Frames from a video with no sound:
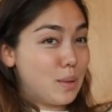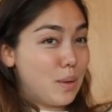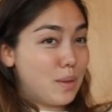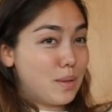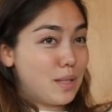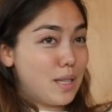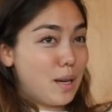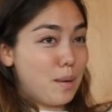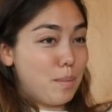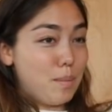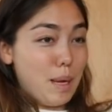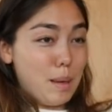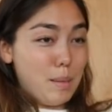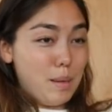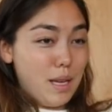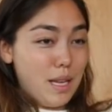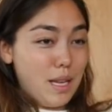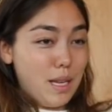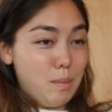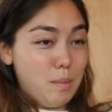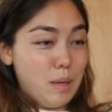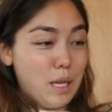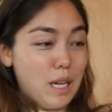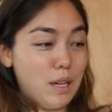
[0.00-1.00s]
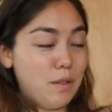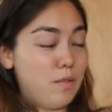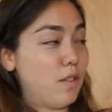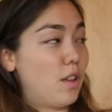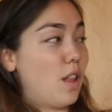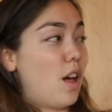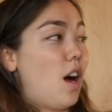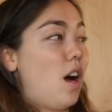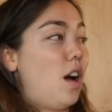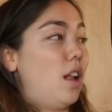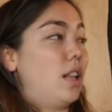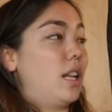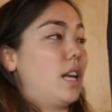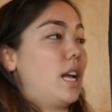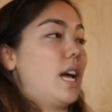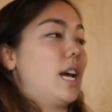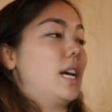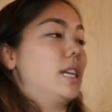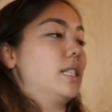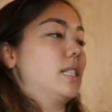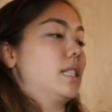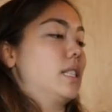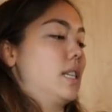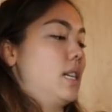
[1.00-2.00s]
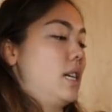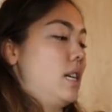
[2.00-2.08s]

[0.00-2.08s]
so I was like, maybe it'd be good for the holidays.